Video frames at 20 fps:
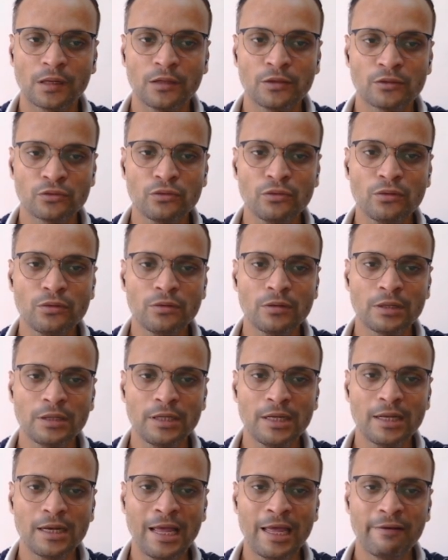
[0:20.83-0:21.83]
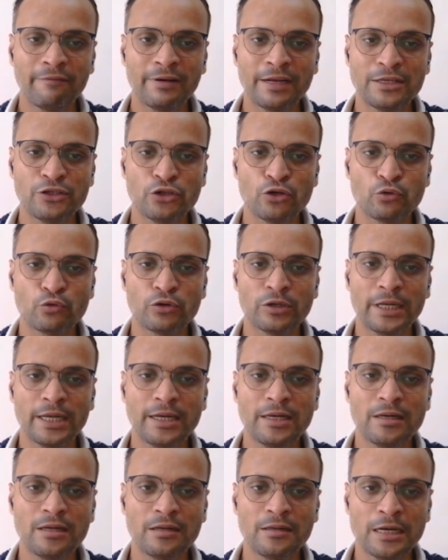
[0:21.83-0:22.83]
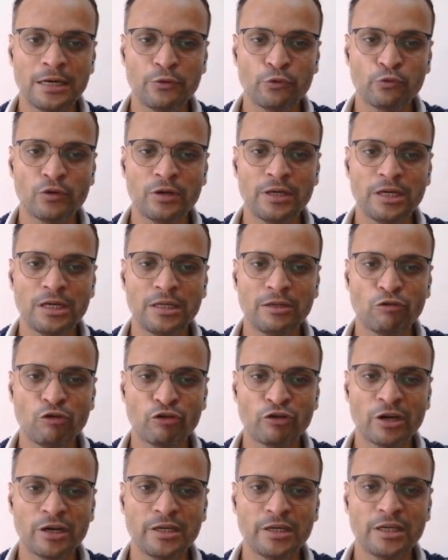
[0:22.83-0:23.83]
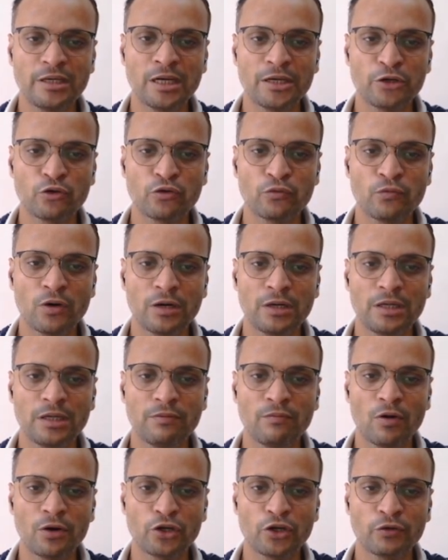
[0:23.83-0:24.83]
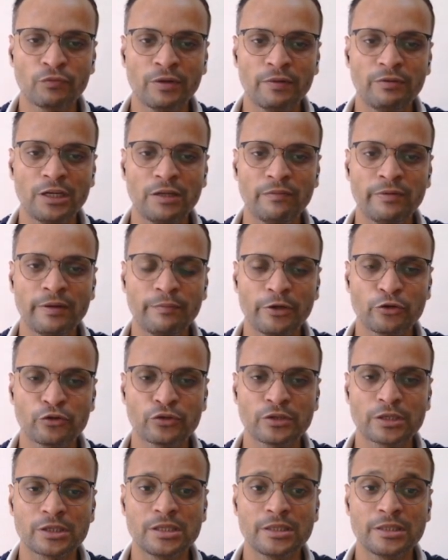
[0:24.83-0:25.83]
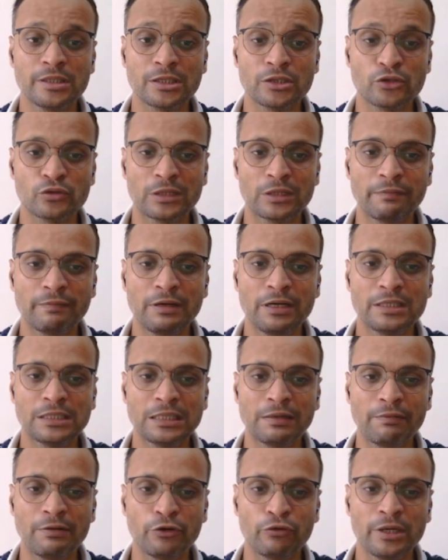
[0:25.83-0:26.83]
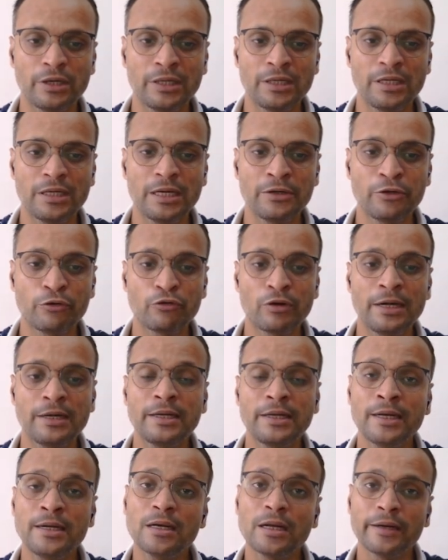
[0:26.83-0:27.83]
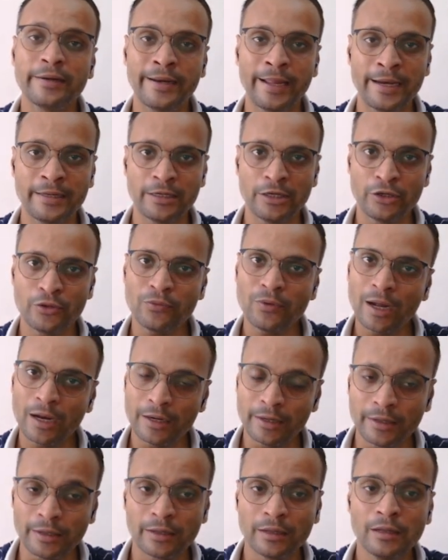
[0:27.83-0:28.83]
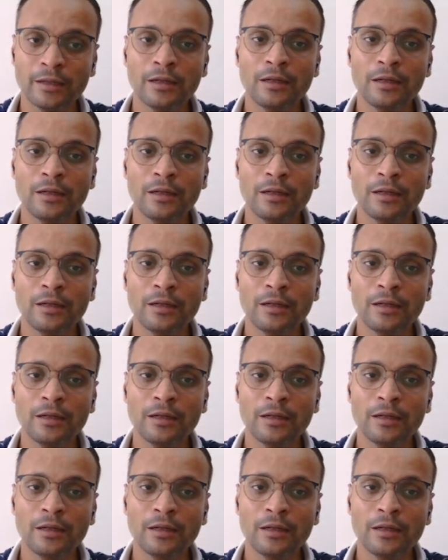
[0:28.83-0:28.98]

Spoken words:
So here I have range 0 to 10, 10 to 20, 20 to 30, 30 to 40, 40 to 50, 50 to 60, 60 to 70, 70 to 80, 80 to 90 and 90 to 100.